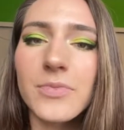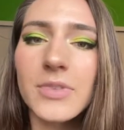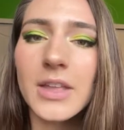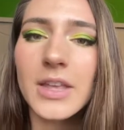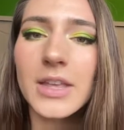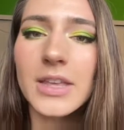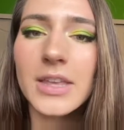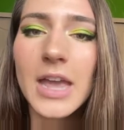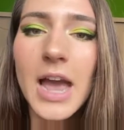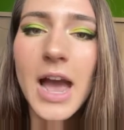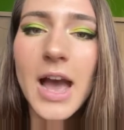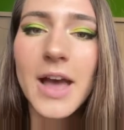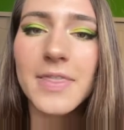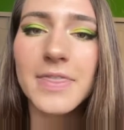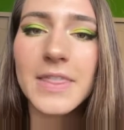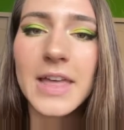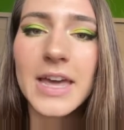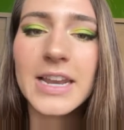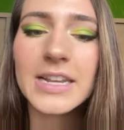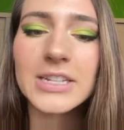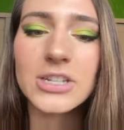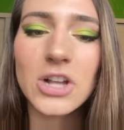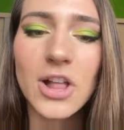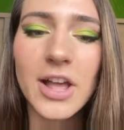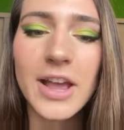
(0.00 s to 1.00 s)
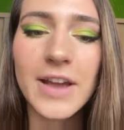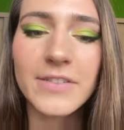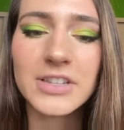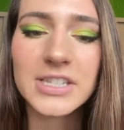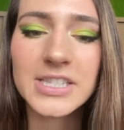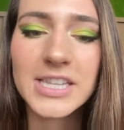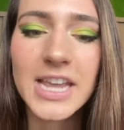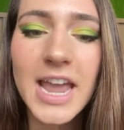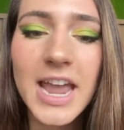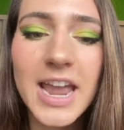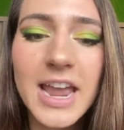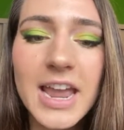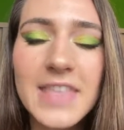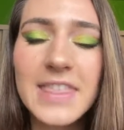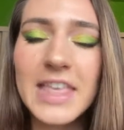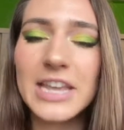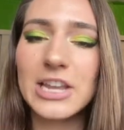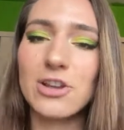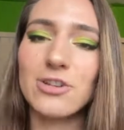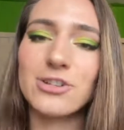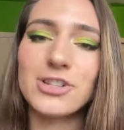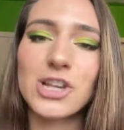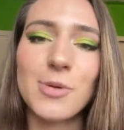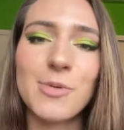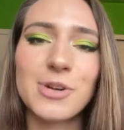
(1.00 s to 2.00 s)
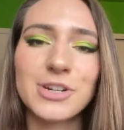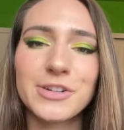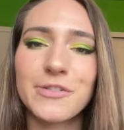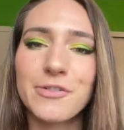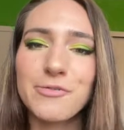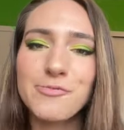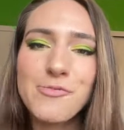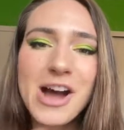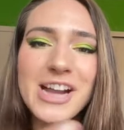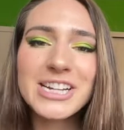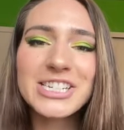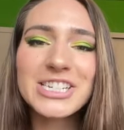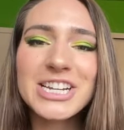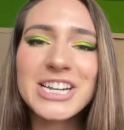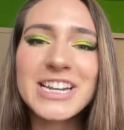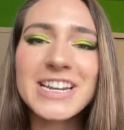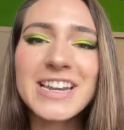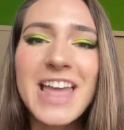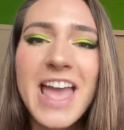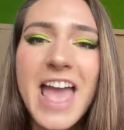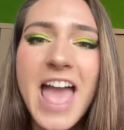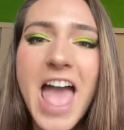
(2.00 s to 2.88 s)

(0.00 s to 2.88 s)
yeah, that is all I have to say. Thank you so much for watching.